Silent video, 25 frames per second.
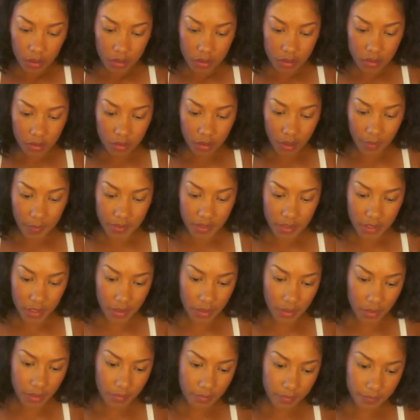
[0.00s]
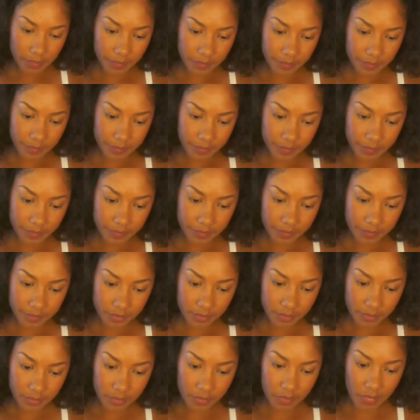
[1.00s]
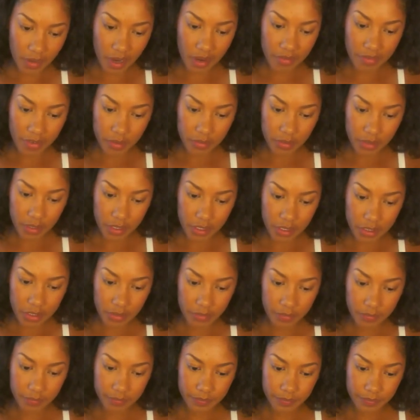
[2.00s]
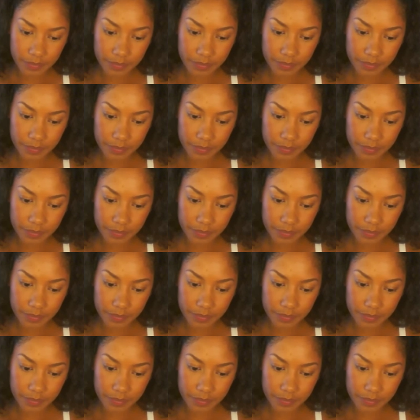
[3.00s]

So I'm setting my foundation.